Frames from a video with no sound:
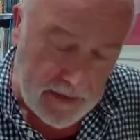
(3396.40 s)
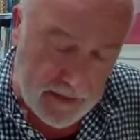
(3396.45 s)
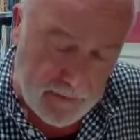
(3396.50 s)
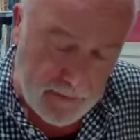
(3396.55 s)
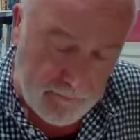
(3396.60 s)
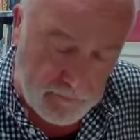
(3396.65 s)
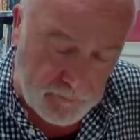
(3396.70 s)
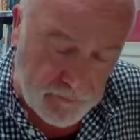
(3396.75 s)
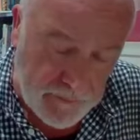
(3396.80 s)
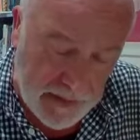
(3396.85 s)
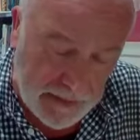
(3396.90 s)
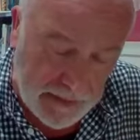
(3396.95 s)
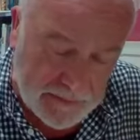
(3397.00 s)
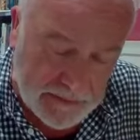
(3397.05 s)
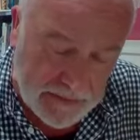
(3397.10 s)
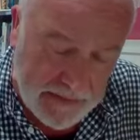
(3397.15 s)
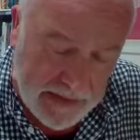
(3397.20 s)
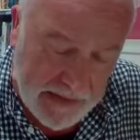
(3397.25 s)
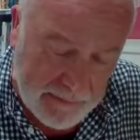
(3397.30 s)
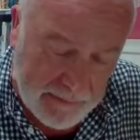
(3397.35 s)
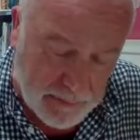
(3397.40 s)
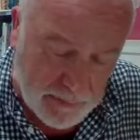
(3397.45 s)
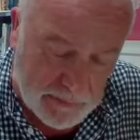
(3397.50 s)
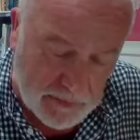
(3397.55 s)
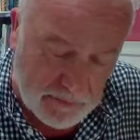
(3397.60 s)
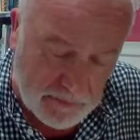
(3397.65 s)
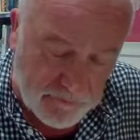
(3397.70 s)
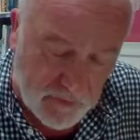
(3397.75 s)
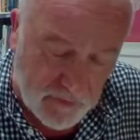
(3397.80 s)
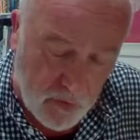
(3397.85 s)
um, and
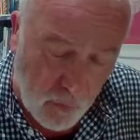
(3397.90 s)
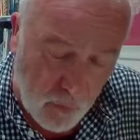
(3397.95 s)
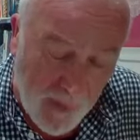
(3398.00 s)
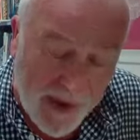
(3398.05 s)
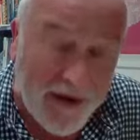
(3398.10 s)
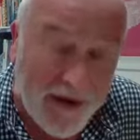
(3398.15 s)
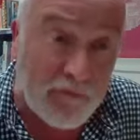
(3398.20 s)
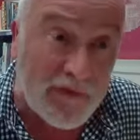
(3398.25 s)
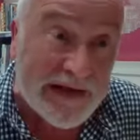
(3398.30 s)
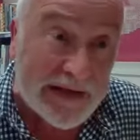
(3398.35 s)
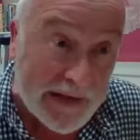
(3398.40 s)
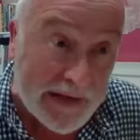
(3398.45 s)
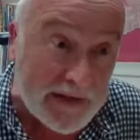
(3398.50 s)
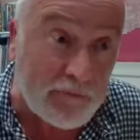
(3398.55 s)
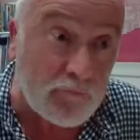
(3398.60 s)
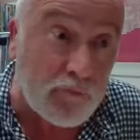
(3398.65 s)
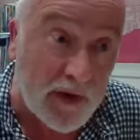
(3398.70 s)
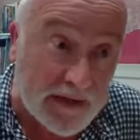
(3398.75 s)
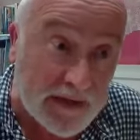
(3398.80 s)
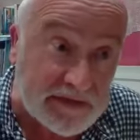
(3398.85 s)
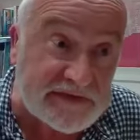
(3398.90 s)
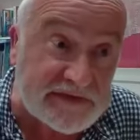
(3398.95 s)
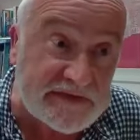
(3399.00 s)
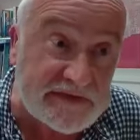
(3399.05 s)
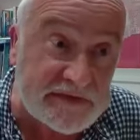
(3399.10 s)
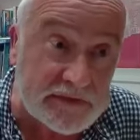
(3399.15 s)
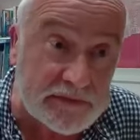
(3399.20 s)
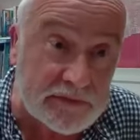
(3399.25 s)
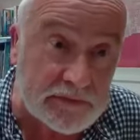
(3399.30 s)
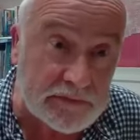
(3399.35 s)
incapable of acquiring any
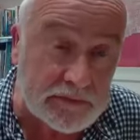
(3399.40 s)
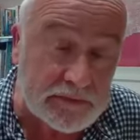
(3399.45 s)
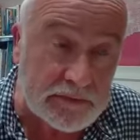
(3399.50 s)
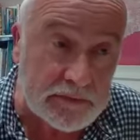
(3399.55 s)
rights.